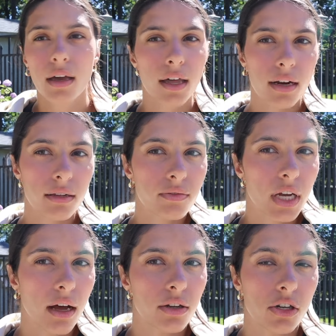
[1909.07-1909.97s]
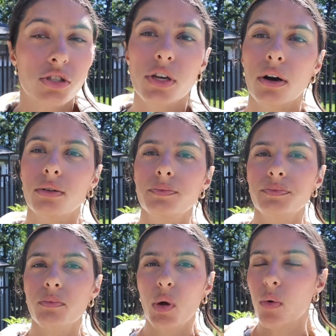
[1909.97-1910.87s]
and I love the color. So
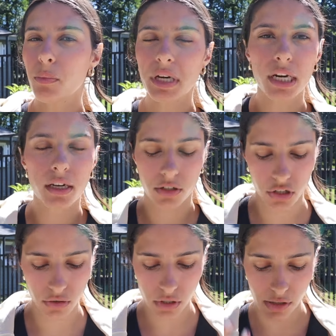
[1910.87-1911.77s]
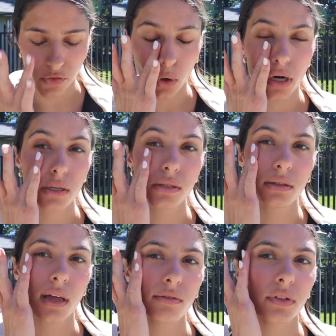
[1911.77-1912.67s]
we won't be needing to use Sephora's
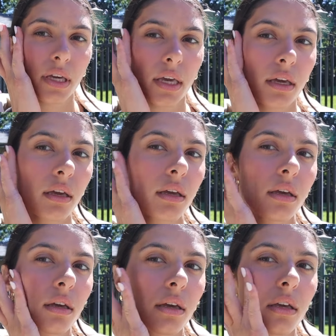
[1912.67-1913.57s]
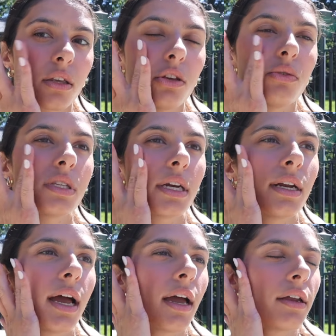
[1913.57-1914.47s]
lovely use
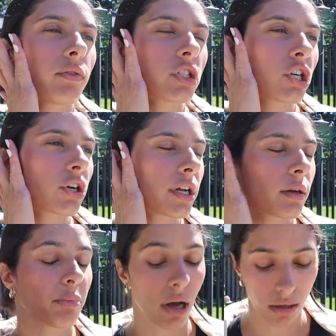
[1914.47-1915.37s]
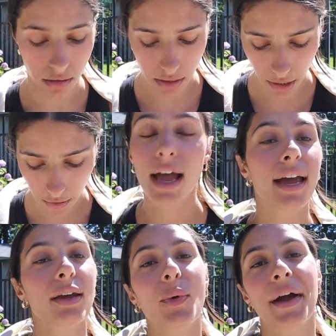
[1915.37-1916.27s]
it and return it policy.
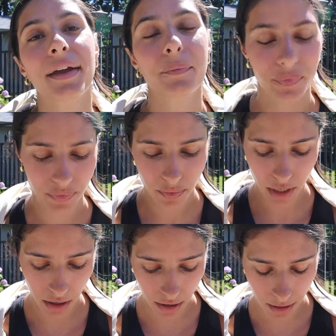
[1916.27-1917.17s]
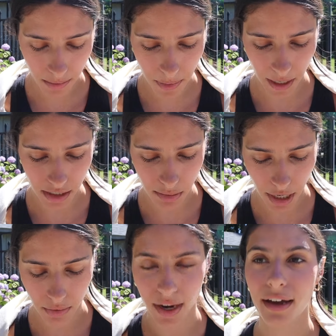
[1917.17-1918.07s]
Anyway, that's
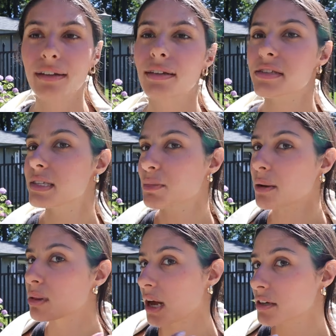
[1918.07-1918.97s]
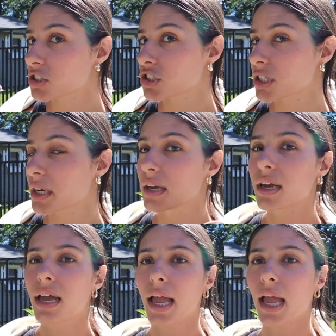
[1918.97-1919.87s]
my rant. This is my blush.
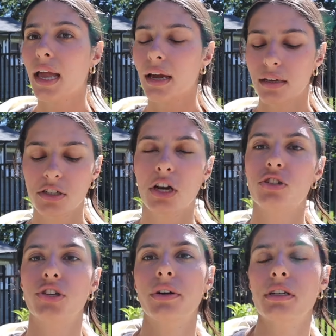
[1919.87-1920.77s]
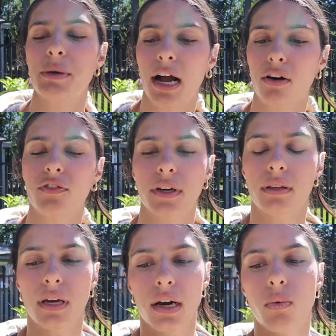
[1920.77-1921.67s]
And I'll show you guys my
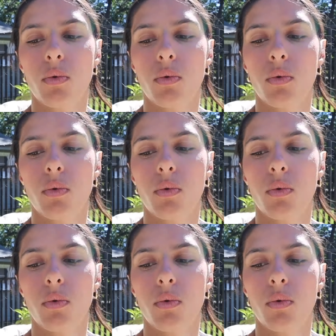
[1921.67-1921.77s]
outfit that I